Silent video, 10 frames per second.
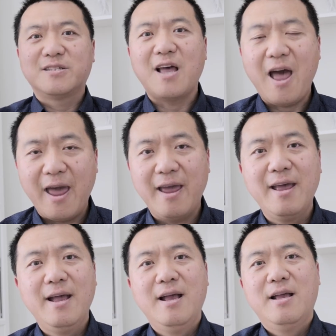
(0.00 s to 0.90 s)
sky.
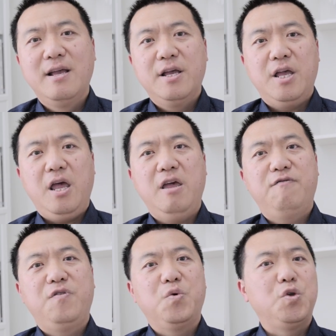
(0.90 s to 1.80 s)

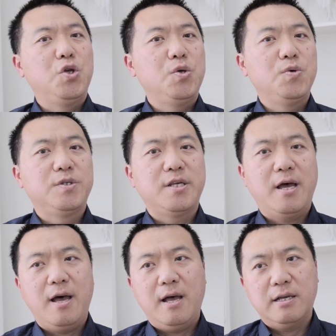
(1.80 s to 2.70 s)
If you use
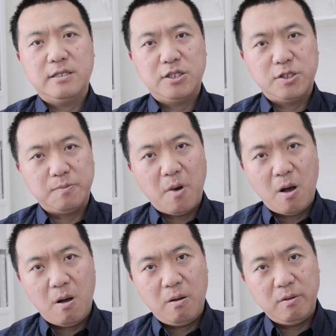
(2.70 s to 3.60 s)
a
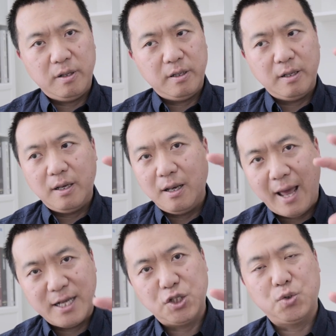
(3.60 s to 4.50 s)
small
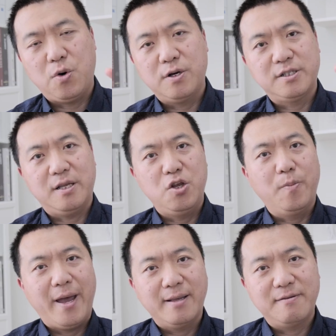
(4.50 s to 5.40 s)
light source, you
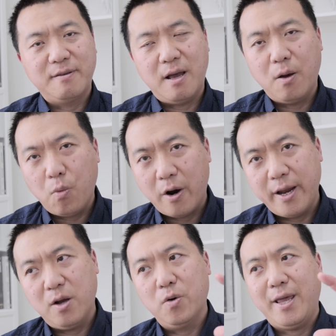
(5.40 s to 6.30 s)
might
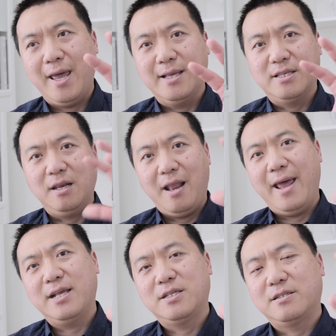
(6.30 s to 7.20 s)
worry, okay, the
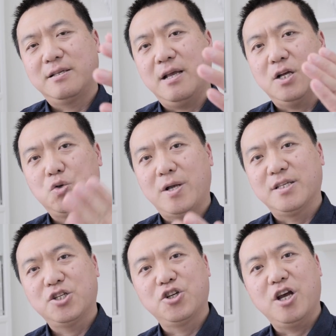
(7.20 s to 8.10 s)
light
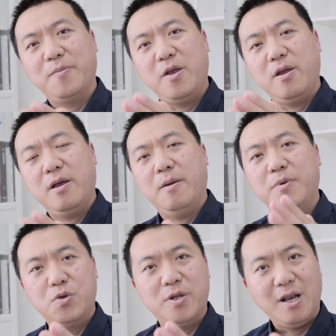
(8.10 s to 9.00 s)
transition going to be
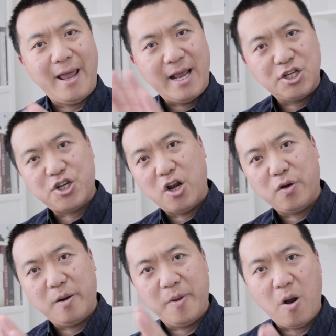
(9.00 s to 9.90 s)
between the light and shadow
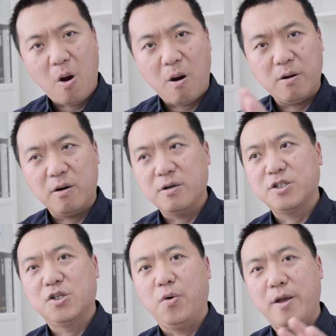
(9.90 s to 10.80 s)
going to be harder,
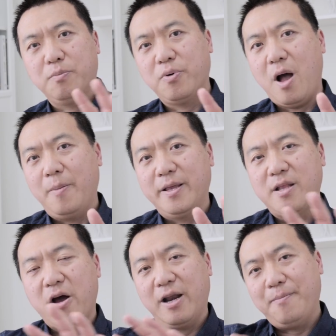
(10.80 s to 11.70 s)
so it probably
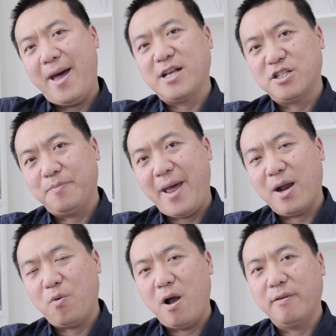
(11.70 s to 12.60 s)
not going to match the
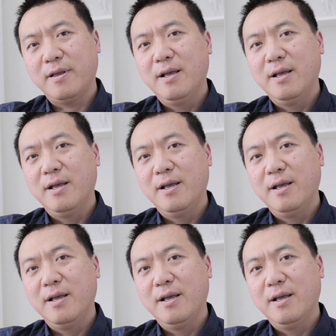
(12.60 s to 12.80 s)
background.